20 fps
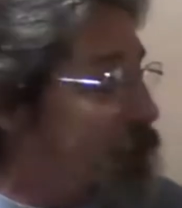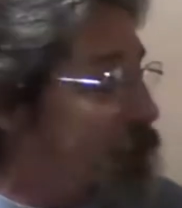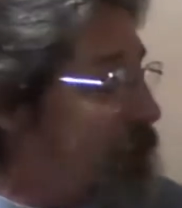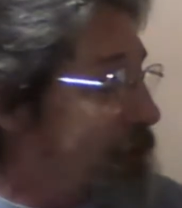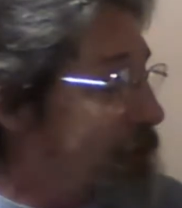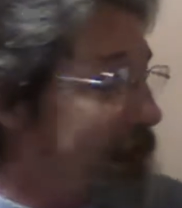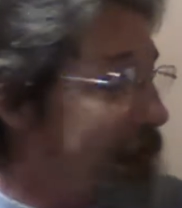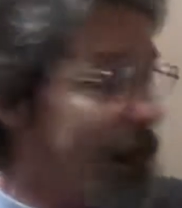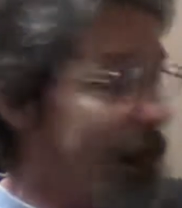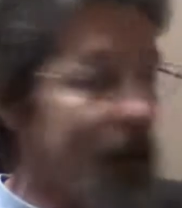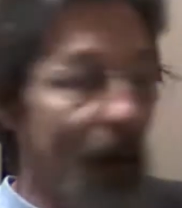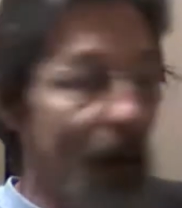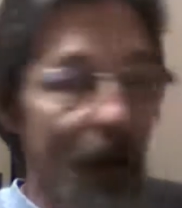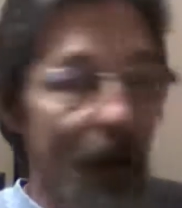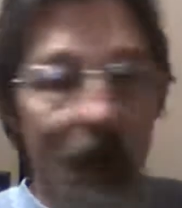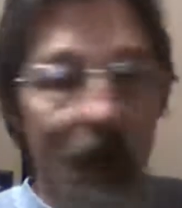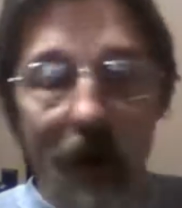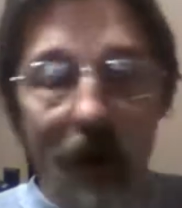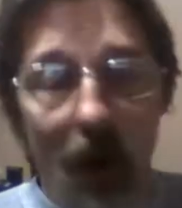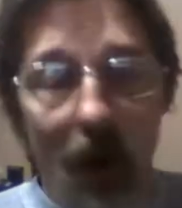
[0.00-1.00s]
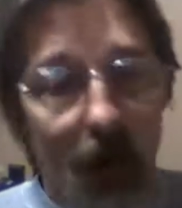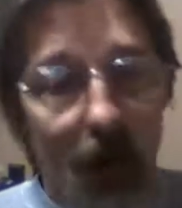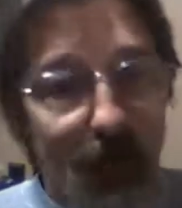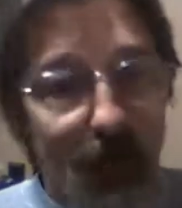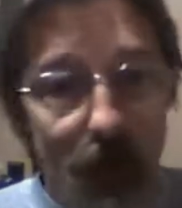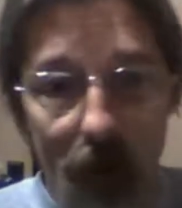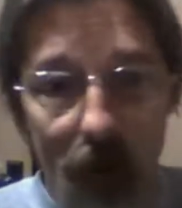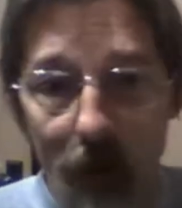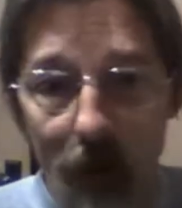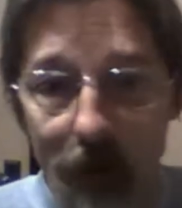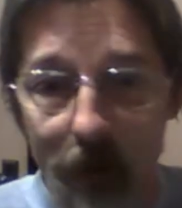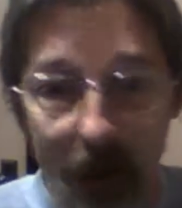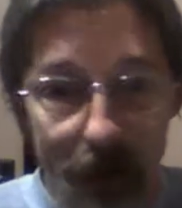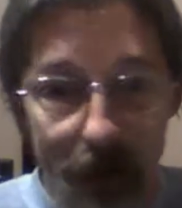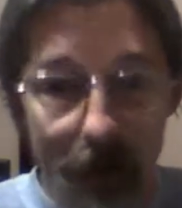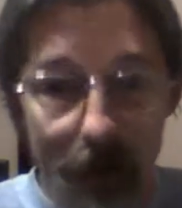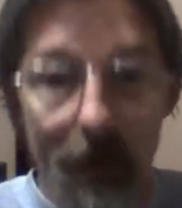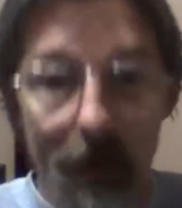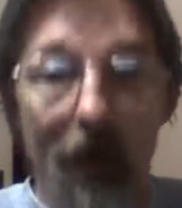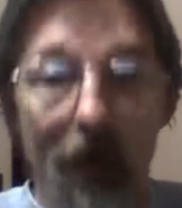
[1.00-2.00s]
can get. I don't care if you don't
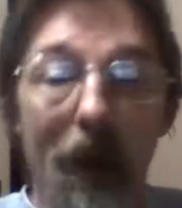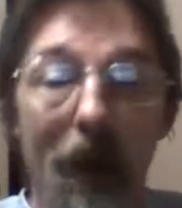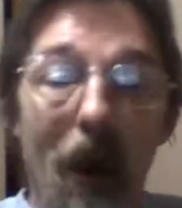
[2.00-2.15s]
plant them.